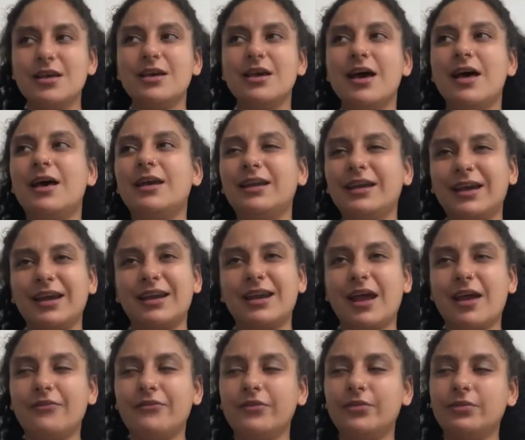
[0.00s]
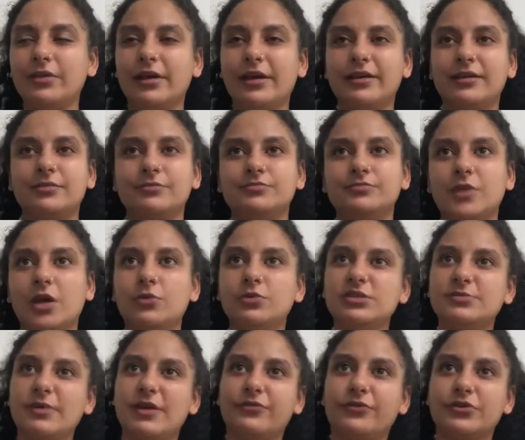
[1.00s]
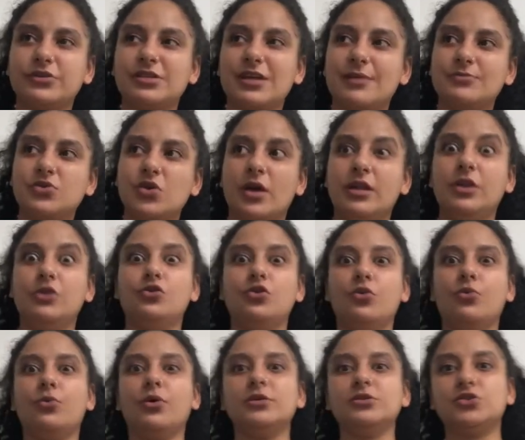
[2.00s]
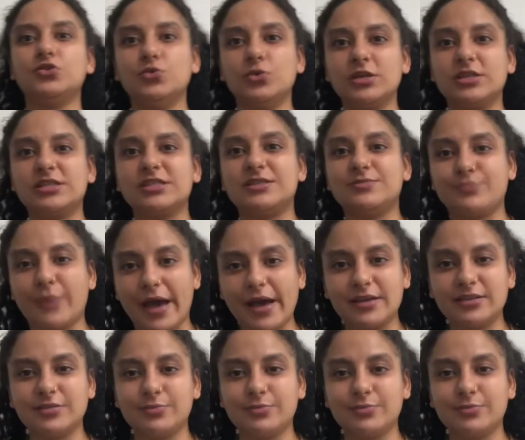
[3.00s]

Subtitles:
And again, it was my first time, so I didn't know what to expect,